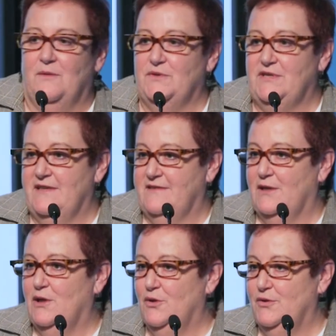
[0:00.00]
which has
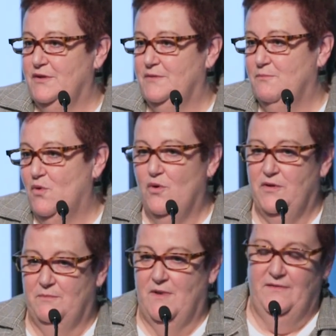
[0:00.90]
included more
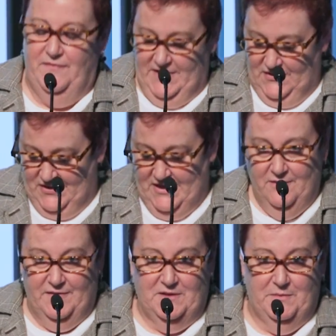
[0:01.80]
than my fair share
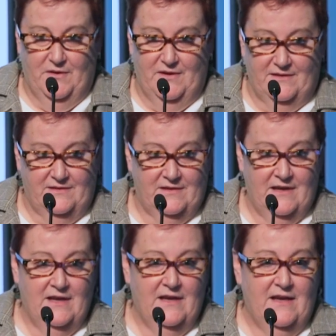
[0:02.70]
of experience
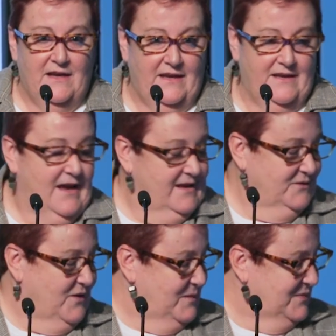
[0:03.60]
in, as
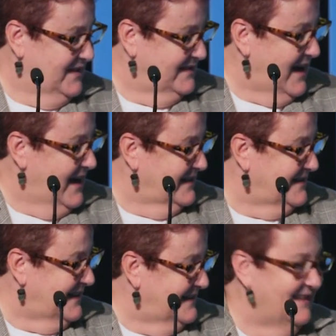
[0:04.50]
Graeme says,
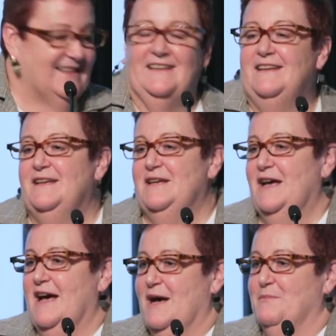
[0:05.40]
architecting
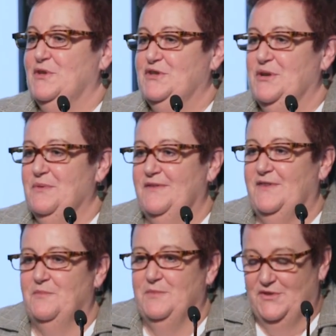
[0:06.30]
machinery of
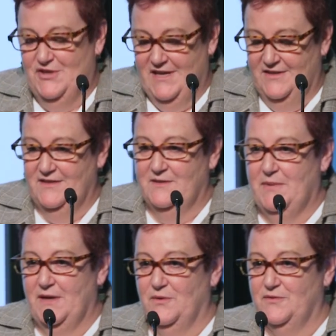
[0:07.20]
government changes,
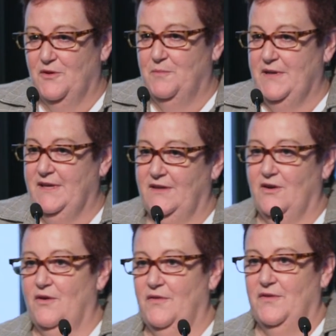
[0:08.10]
but also being
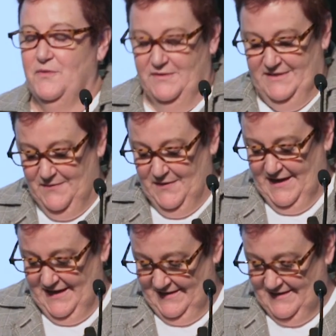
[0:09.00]
on the
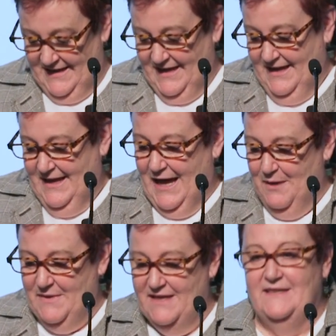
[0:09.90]
receiving end.
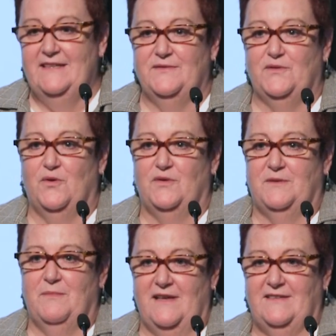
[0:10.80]
And it is, of
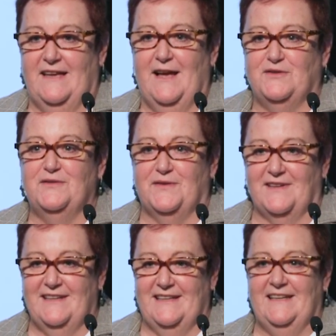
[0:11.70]
course, amazing how
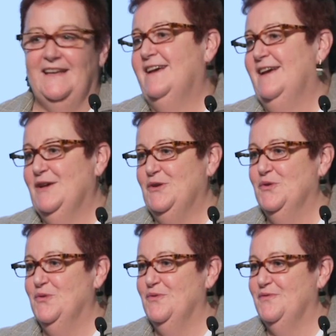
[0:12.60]
differently
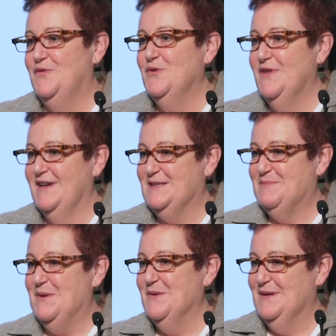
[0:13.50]
you view that
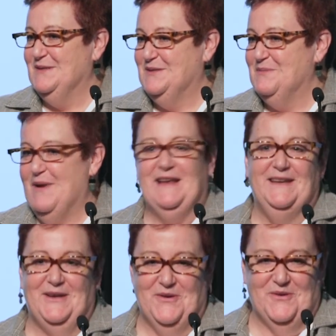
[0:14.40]
experience
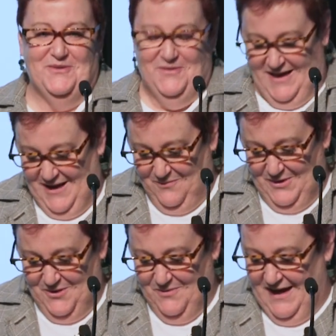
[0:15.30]
depending on
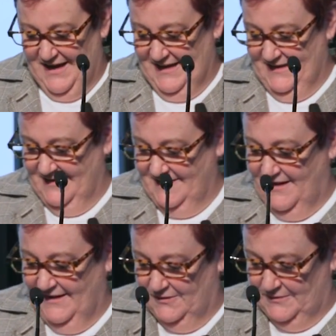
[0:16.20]
where you are in the
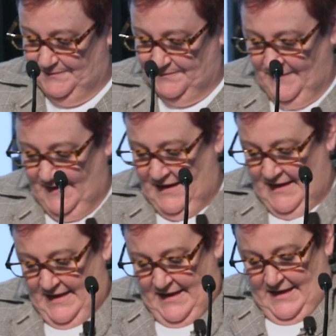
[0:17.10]
cycle.
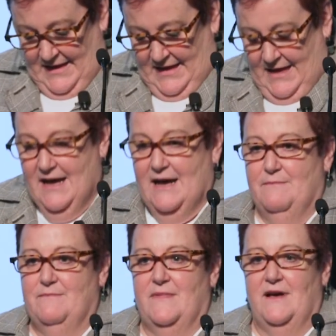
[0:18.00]

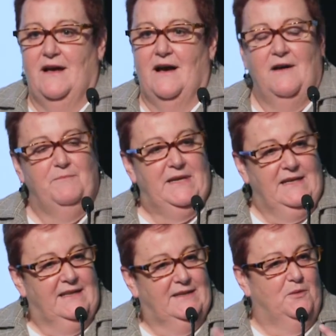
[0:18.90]
I've been
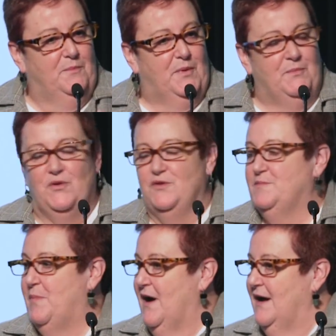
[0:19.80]
a little
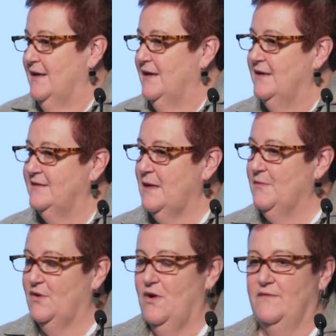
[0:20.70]
bemused by some
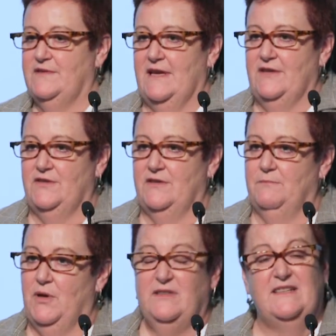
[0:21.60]
of the
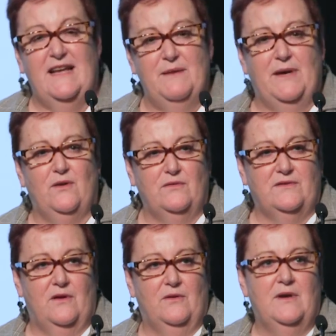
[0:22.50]
conversation, both today
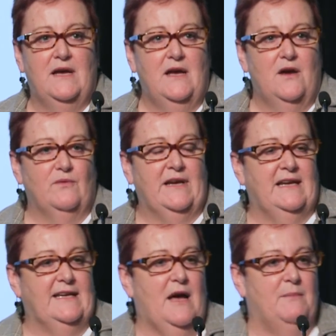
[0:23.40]
also
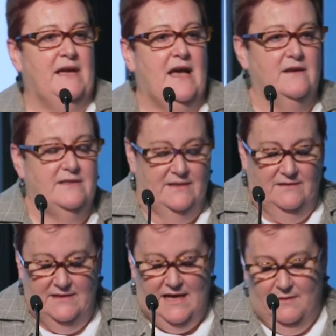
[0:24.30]
regularly coming out
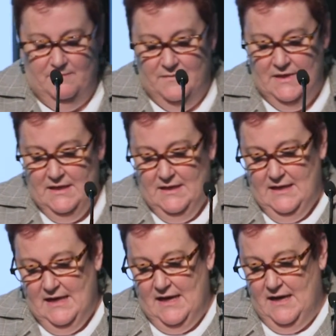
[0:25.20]
in
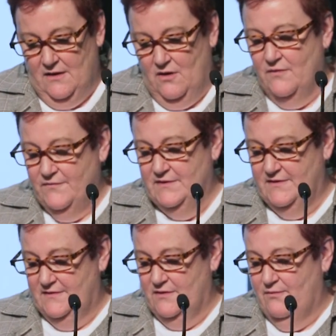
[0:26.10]

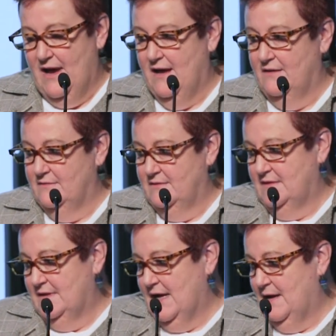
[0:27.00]
conferences
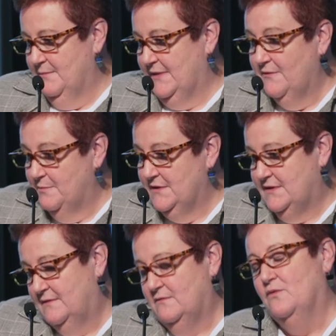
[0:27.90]
around
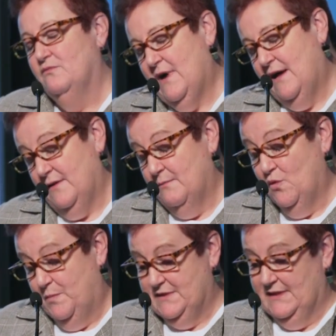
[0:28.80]
government, and or rather
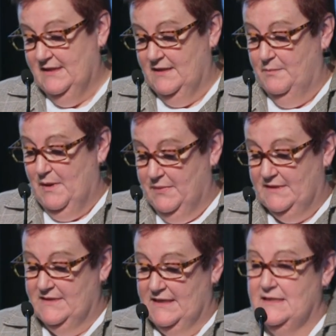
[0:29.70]
more particularly the
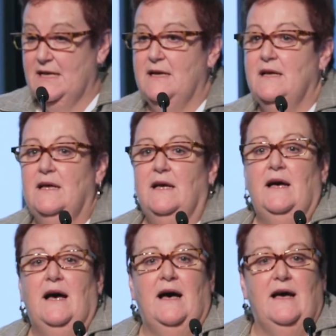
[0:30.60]
public sector
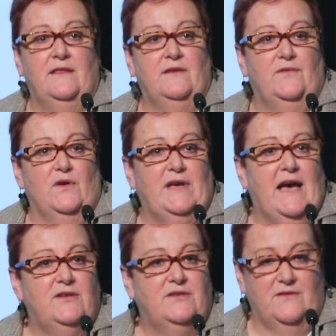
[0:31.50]
and the
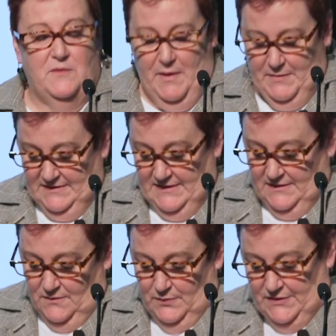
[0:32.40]
vocation of the public
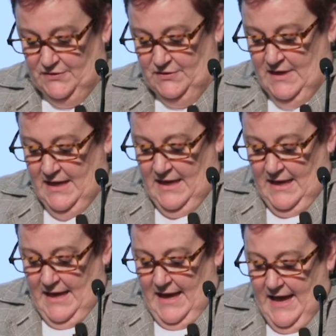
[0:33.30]
sector, which
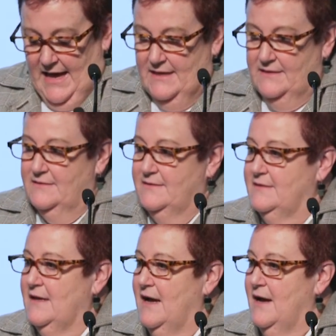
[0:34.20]
has